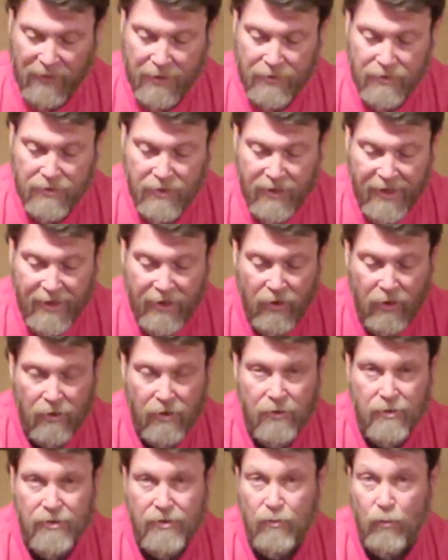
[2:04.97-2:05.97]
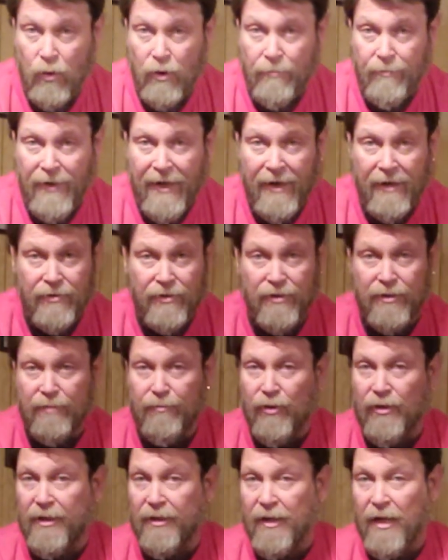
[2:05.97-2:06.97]
So that all goes in one pouch. It's
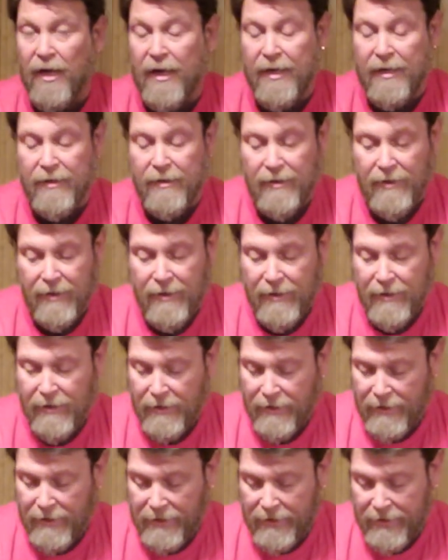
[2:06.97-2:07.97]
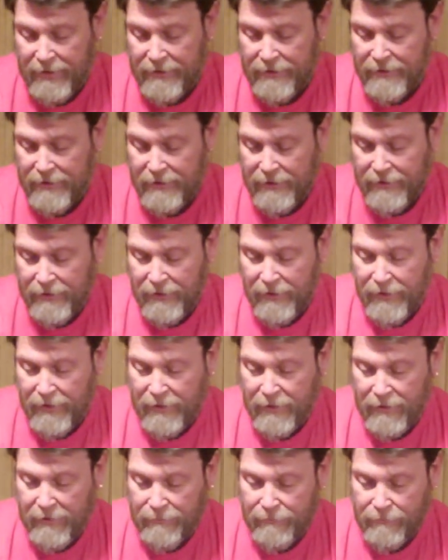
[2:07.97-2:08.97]
pretty light and easy,
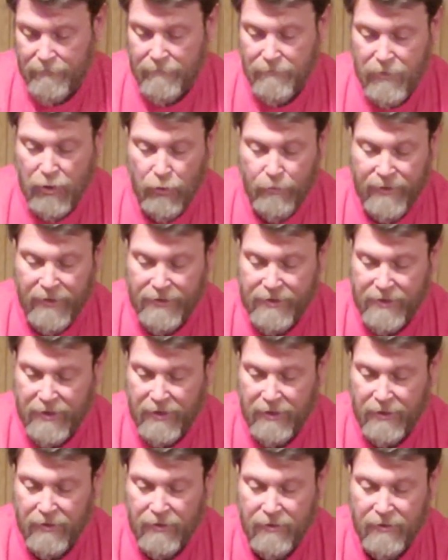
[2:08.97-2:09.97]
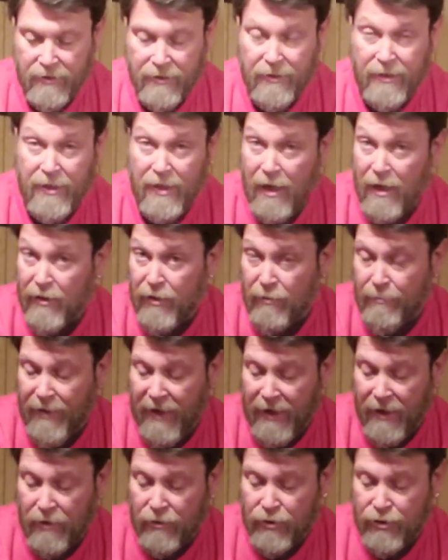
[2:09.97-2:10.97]
no big deal. In the other
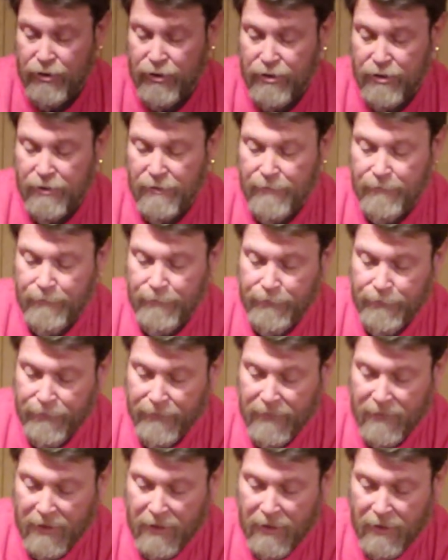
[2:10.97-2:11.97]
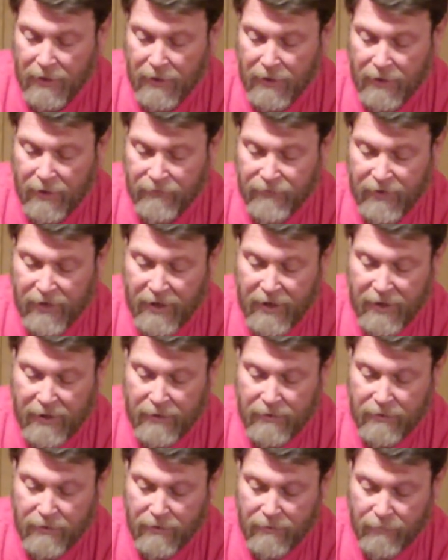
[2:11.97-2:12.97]
pouch, I've
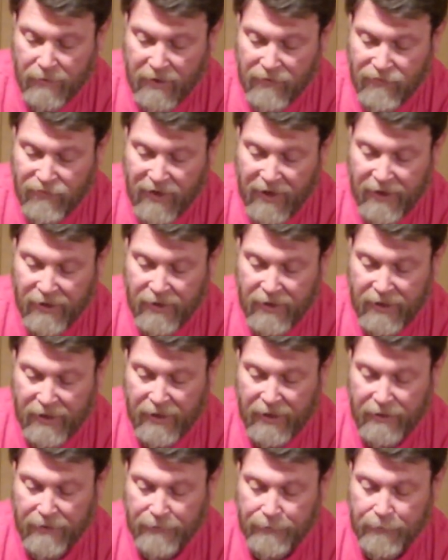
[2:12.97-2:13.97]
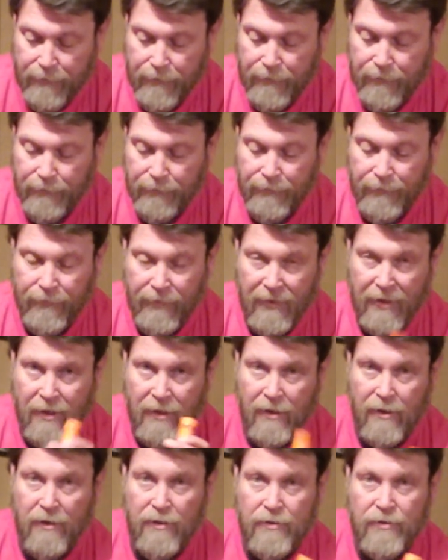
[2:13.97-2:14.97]
got my fire kit.
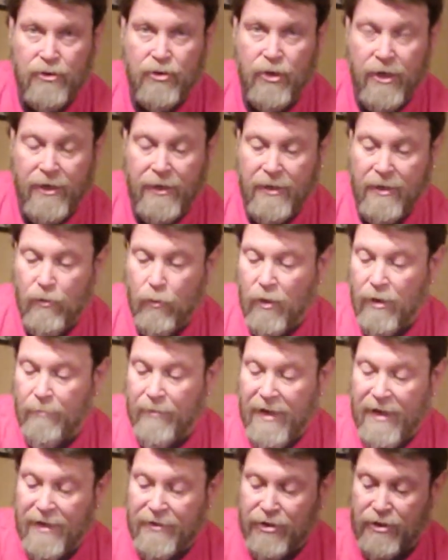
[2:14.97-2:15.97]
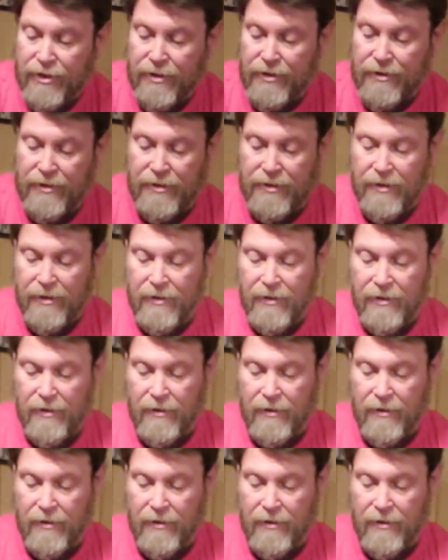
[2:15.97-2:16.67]
Strike Anywhere matches.